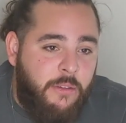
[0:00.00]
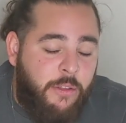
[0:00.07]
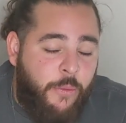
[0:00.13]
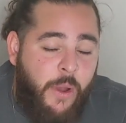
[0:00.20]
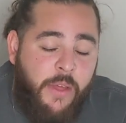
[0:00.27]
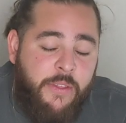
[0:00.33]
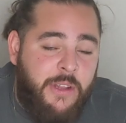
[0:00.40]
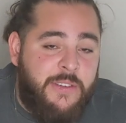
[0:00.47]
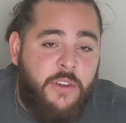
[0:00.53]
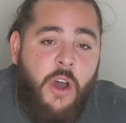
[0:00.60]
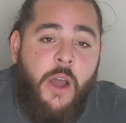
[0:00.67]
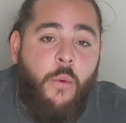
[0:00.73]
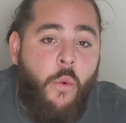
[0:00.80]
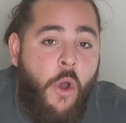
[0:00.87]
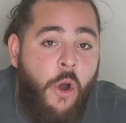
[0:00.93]
throughout the
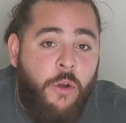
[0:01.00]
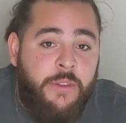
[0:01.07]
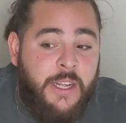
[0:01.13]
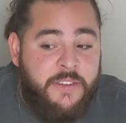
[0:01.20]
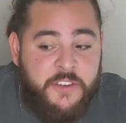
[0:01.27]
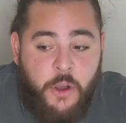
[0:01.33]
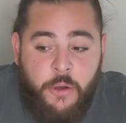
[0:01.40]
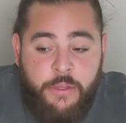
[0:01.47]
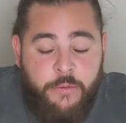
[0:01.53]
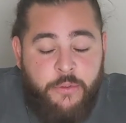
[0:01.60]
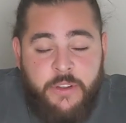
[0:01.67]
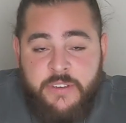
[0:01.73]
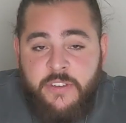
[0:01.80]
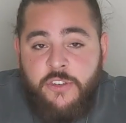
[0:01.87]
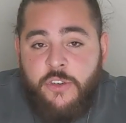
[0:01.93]
entire world that's going through
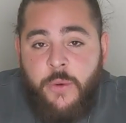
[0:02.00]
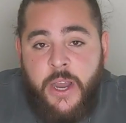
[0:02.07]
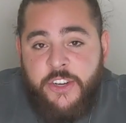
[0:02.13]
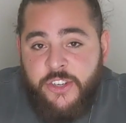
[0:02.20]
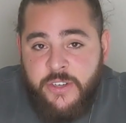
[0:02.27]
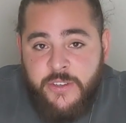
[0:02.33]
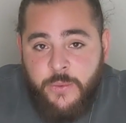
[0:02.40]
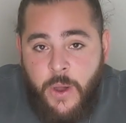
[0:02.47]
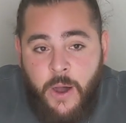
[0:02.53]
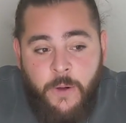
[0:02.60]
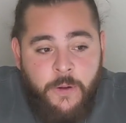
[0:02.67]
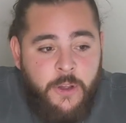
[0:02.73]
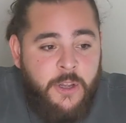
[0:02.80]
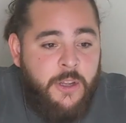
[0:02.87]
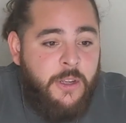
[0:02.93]
this situation as
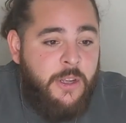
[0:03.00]
well.